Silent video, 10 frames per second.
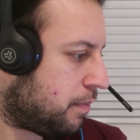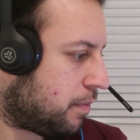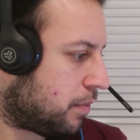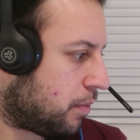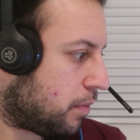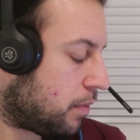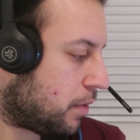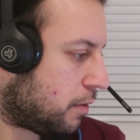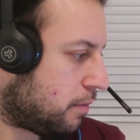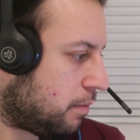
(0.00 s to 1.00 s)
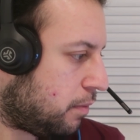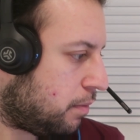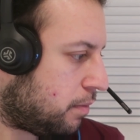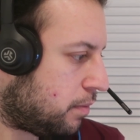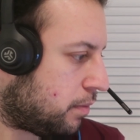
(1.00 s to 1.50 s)

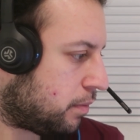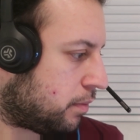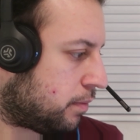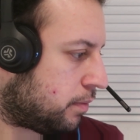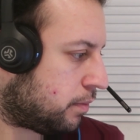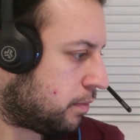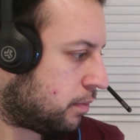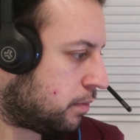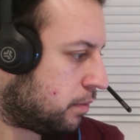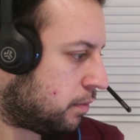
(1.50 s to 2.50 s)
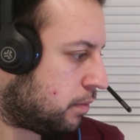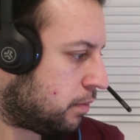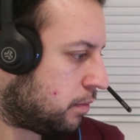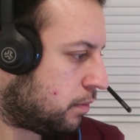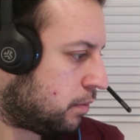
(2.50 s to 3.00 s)

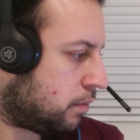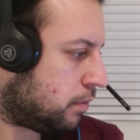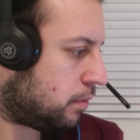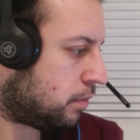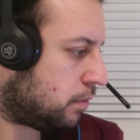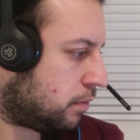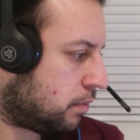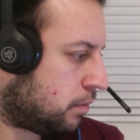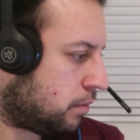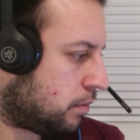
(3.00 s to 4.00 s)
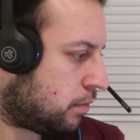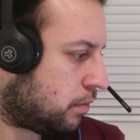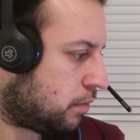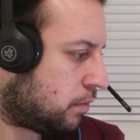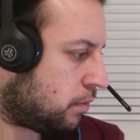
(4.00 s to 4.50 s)

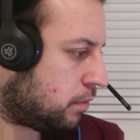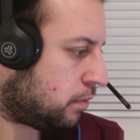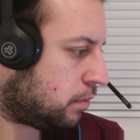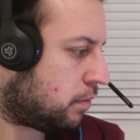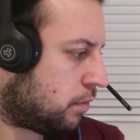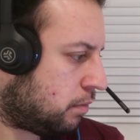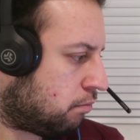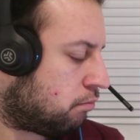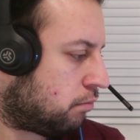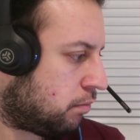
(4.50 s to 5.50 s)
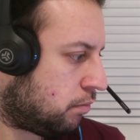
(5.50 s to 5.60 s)
No one is speaking in this clip.